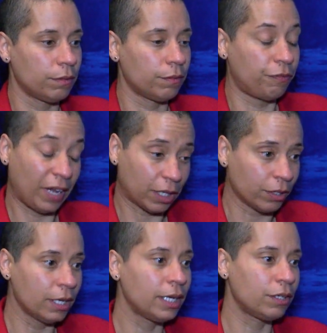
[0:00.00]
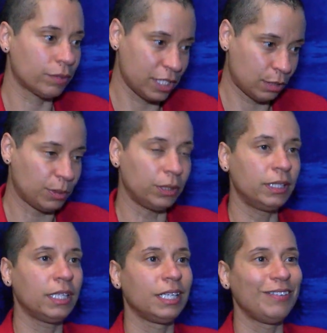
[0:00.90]
fair and reasonable
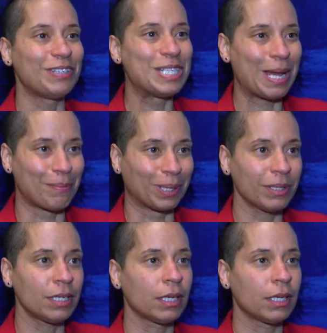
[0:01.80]
and even tempered.